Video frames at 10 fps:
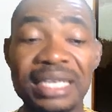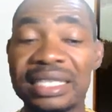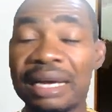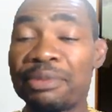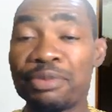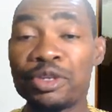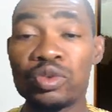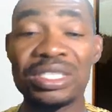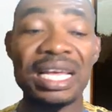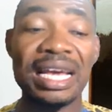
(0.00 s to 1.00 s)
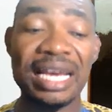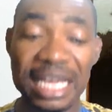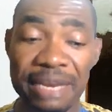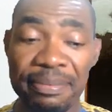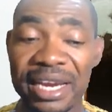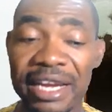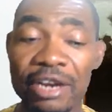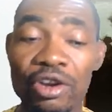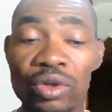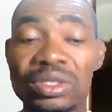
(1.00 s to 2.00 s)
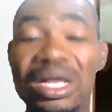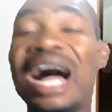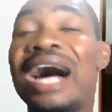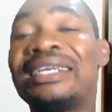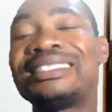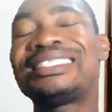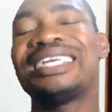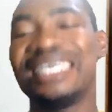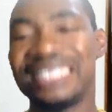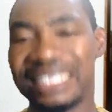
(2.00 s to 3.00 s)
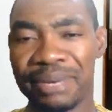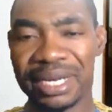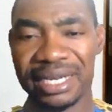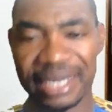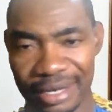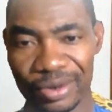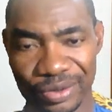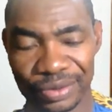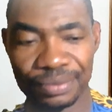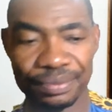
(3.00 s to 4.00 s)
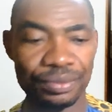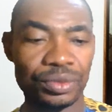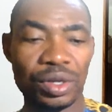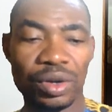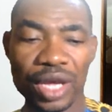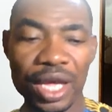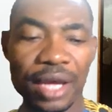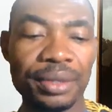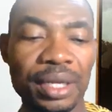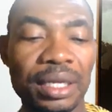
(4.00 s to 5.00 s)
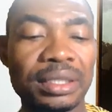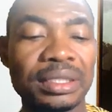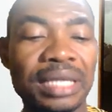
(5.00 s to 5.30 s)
built with independent clause and dependent clause. Okay? Now,